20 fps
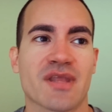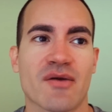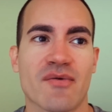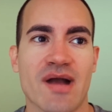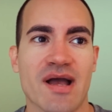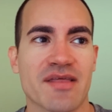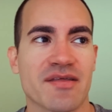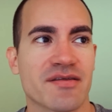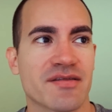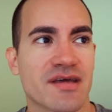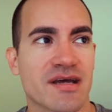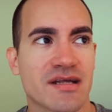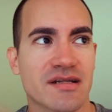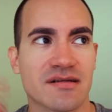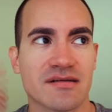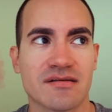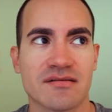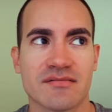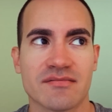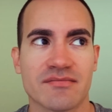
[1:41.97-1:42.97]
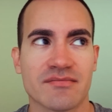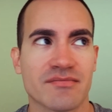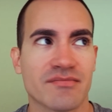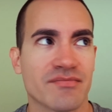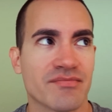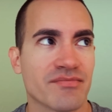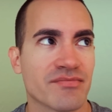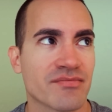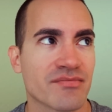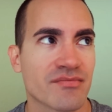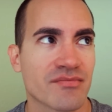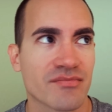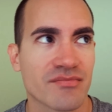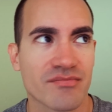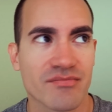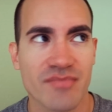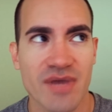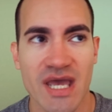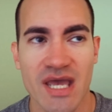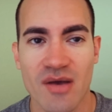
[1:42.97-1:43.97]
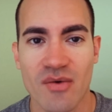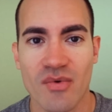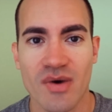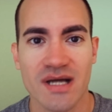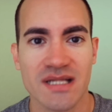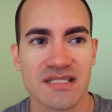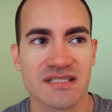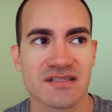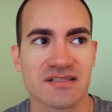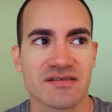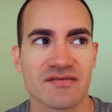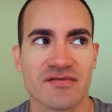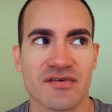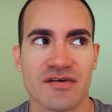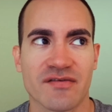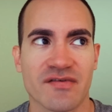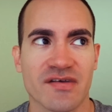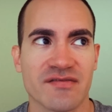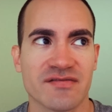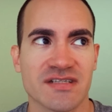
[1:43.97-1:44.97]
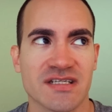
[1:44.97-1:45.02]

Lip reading: rather than paying once for $15.